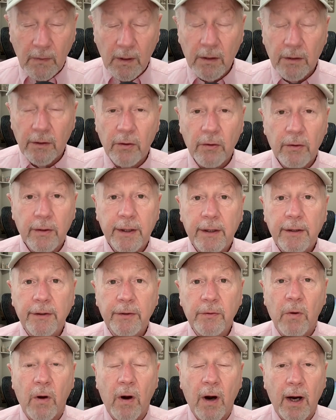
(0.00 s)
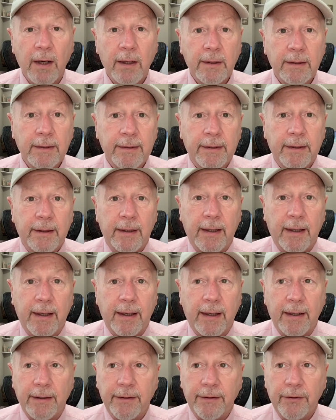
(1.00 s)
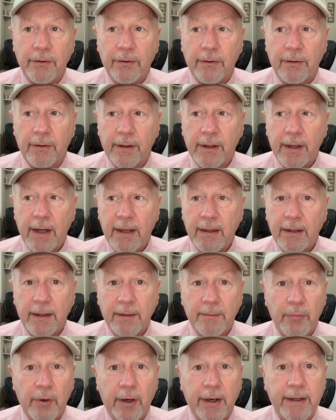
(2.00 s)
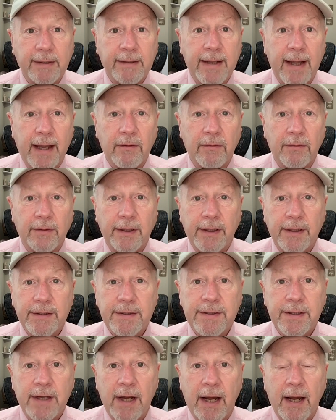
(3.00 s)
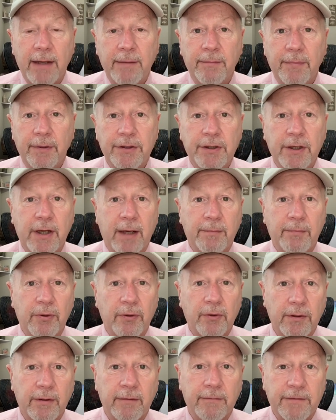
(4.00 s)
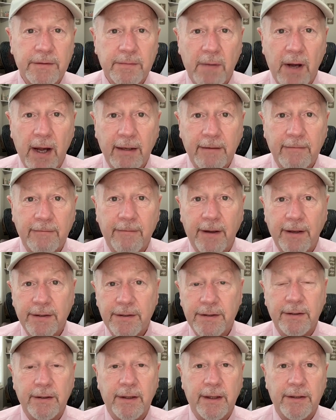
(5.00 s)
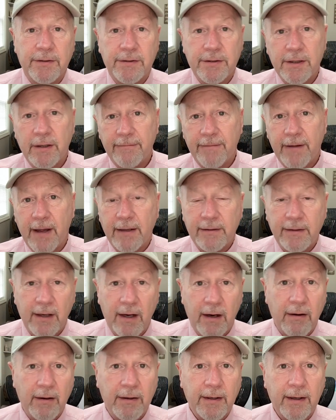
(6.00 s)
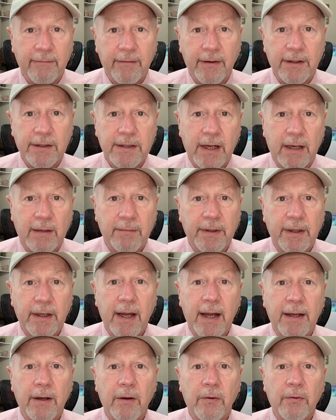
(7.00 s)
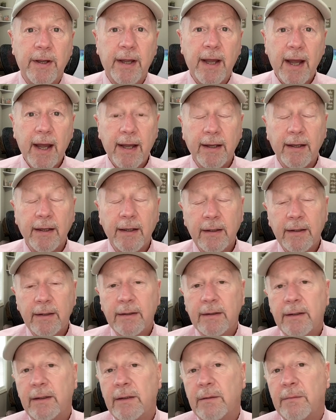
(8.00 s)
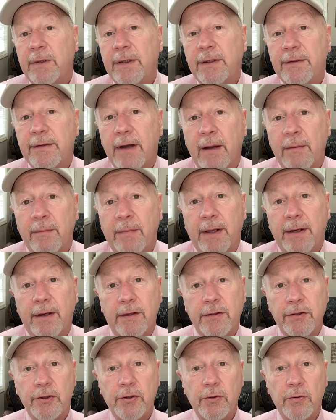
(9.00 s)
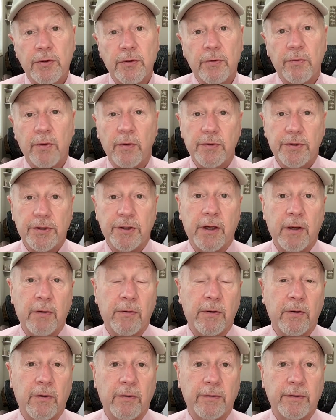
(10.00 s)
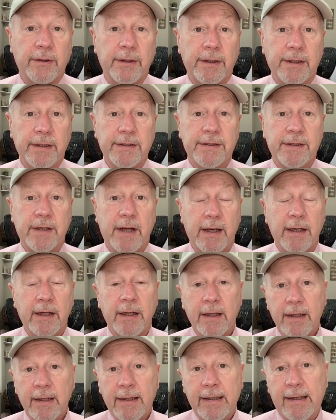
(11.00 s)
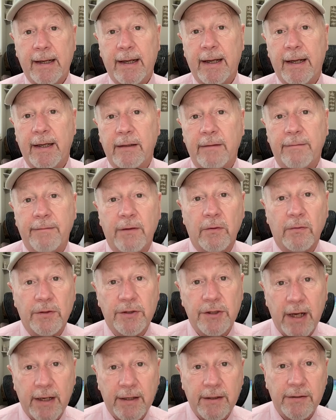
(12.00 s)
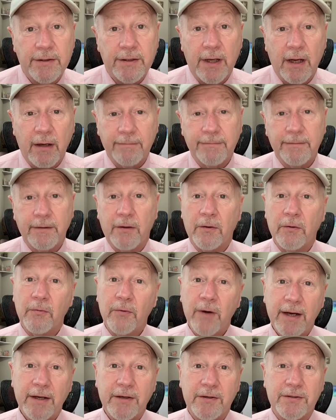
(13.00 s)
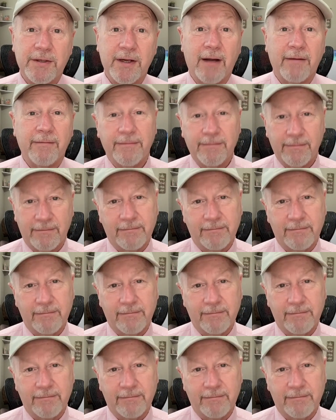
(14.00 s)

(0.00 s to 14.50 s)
you're here, you are. You're kind of like breaking down on the inside, but you got to put on the smiley face and get yourself out there, and everything's got to be a-okay. In the meantime, man, there's huge erosion going on the inside. And if you don't check yourself, you're going to wreck yourself.